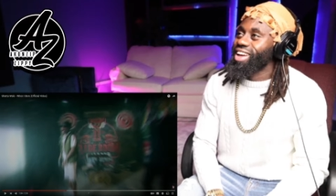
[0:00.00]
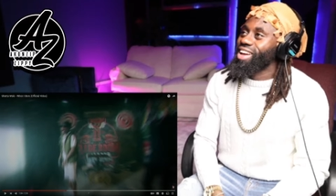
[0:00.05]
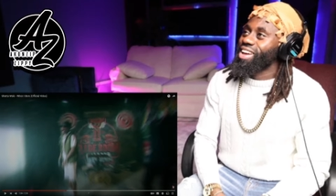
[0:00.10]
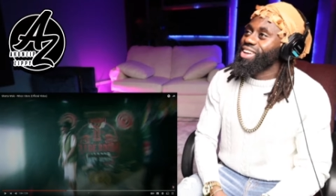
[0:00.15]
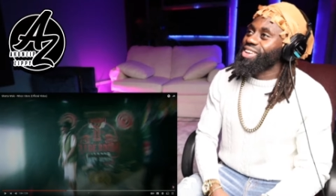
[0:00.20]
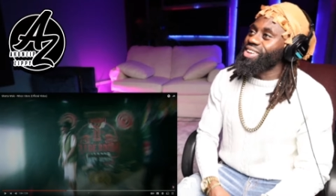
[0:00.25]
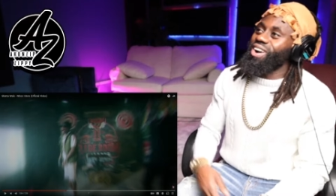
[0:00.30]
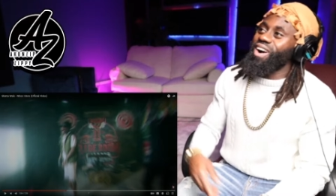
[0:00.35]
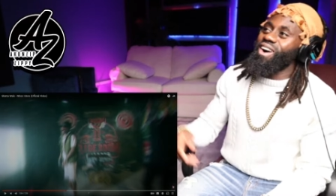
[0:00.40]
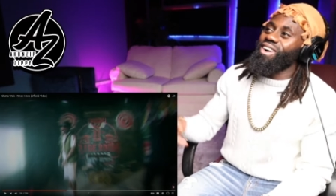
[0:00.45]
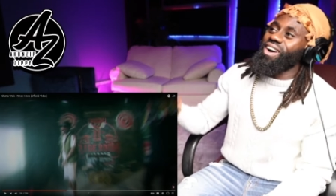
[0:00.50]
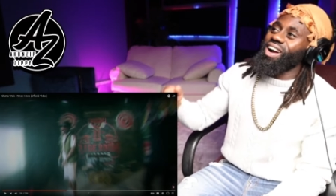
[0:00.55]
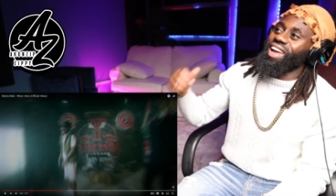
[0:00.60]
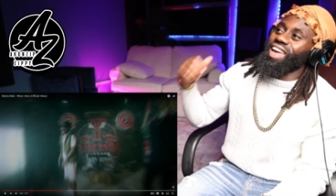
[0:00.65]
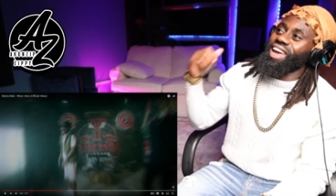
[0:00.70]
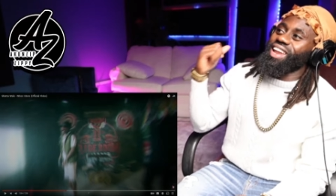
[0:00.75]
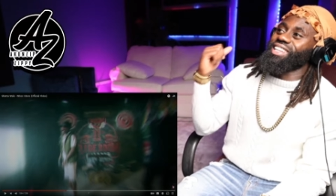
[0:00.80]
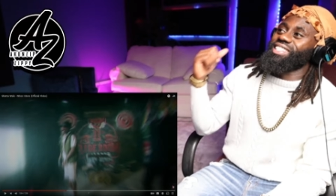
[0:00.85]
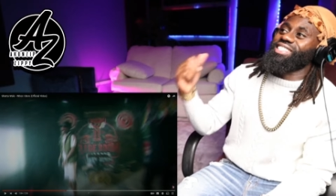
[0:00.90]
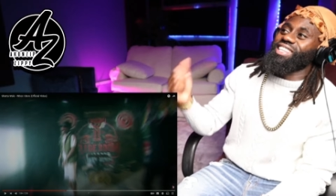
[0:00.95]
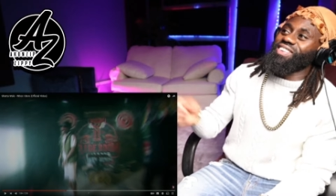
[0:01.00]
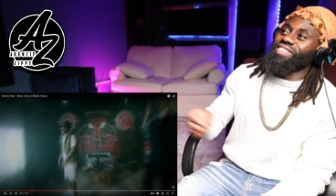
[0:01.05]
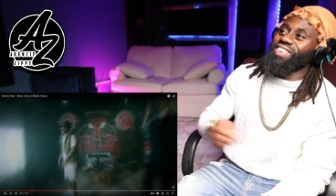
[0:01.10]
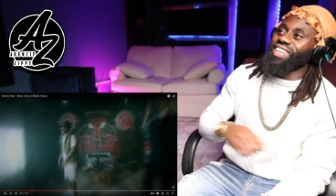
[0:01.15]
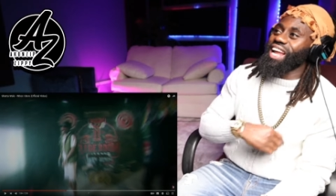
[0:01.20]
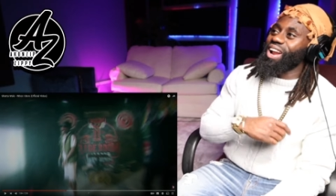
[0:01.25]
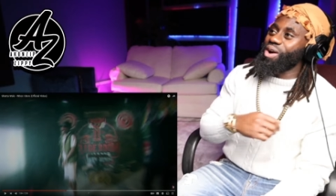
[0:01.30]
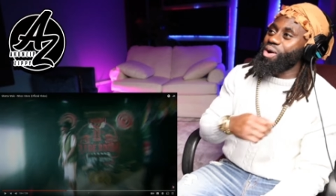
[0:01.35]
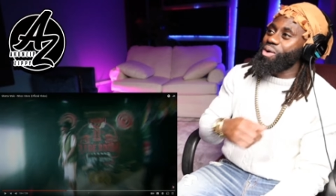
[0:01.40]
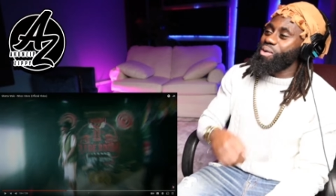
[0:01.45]
You gonna go get a TV
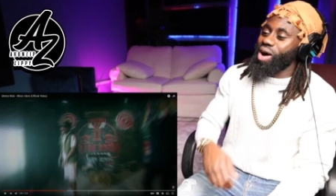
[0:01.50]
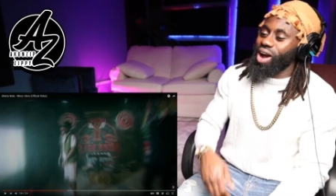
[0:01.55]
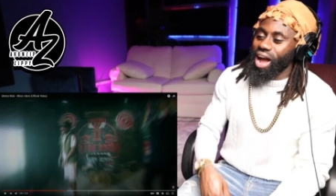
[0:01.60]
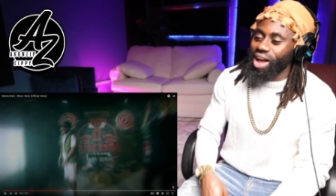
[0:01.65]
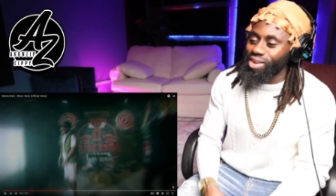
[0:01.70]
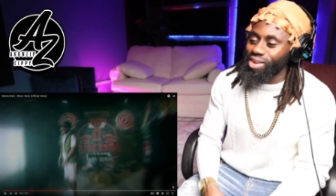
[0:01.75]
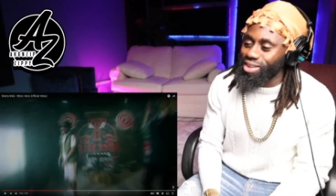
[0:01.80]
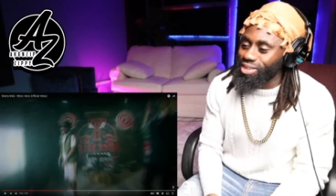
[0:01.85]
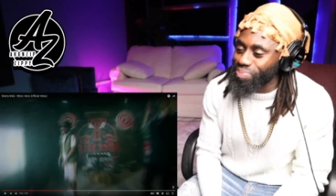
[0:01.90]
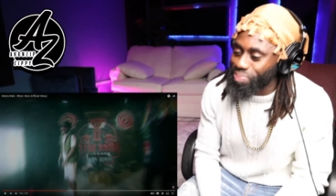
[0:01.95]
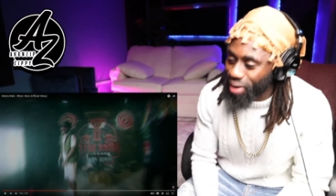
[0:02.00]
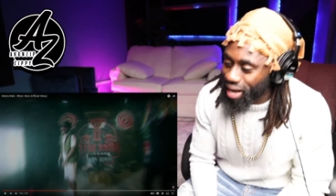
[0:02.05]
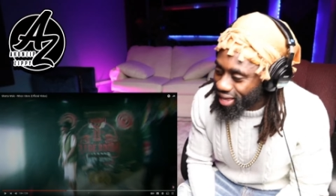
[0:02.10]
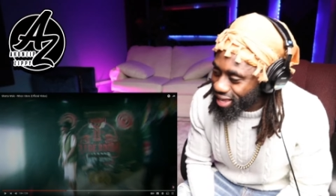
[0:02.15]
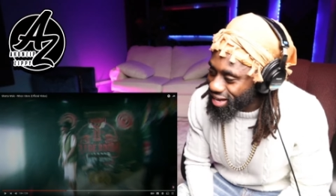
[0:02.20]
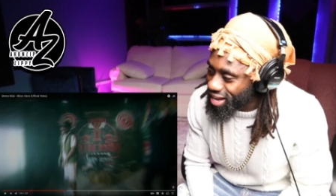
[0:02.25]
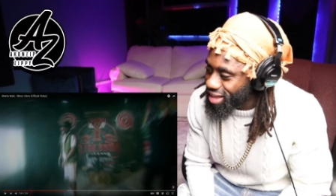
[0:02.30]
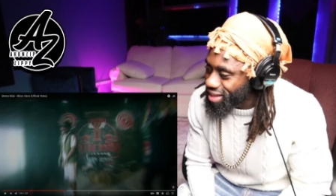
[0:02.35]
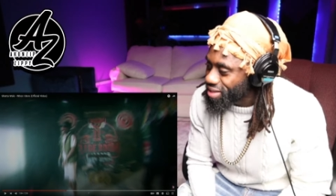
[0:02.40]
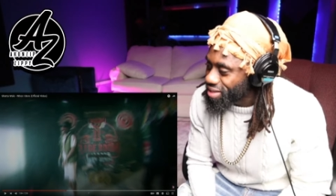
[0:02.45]
that don't work and you're breaking it.